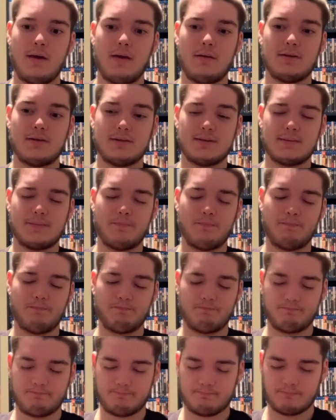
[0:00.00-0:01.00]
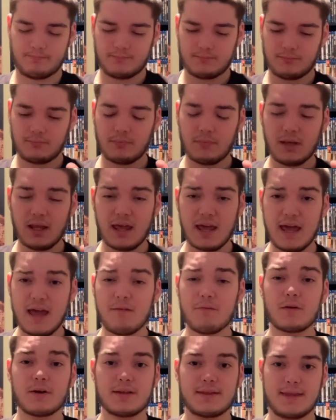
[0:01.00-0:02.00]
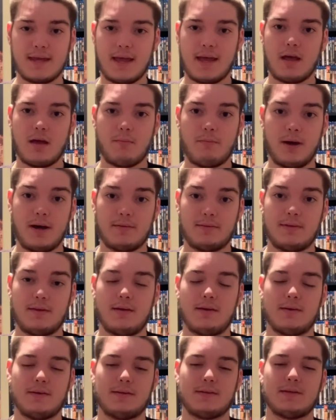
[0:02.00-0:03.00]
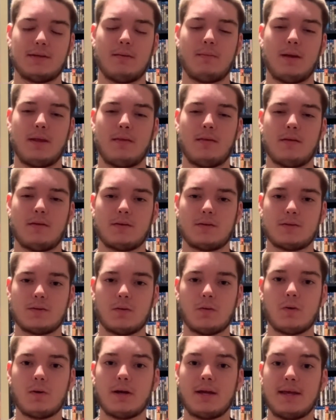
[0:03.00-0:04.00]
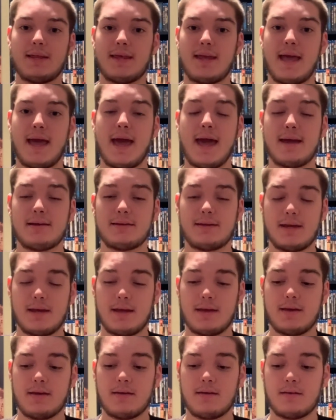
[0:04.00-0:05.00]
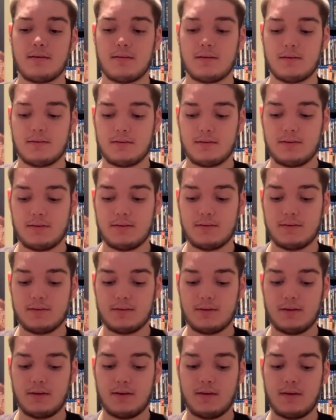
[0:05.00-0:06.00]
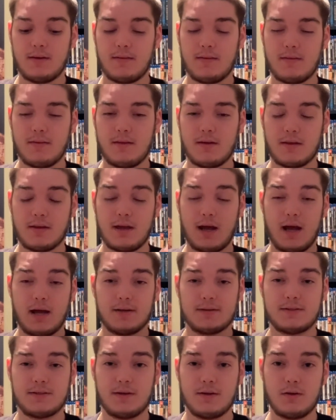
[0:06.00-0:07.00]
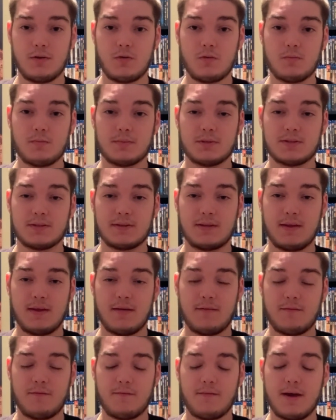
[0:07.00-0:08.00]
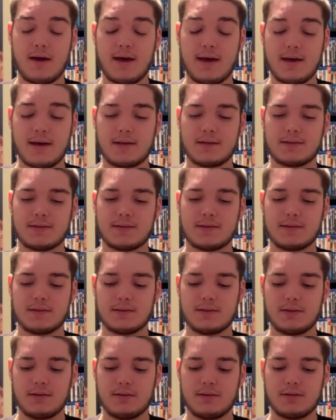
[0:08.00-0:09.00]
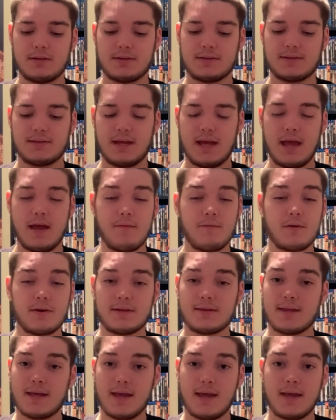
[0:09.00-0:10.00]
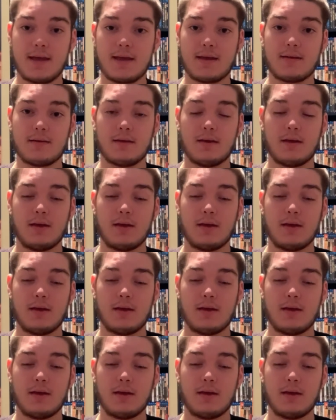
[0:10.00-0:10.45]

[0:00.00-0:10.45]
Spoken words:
just everything about this. I mean, the story, the acting, and the costumes, the effects, just everything.